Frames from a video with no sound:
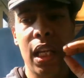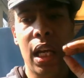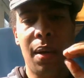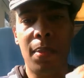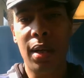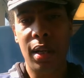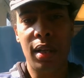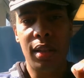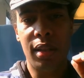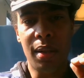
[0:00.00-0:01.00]
a, mark,
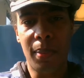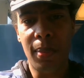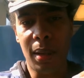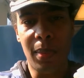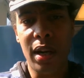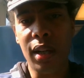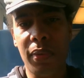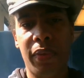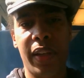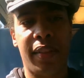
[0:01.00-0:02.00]
the, a mark of
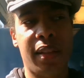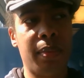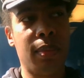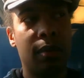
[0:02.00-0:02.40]
a victim,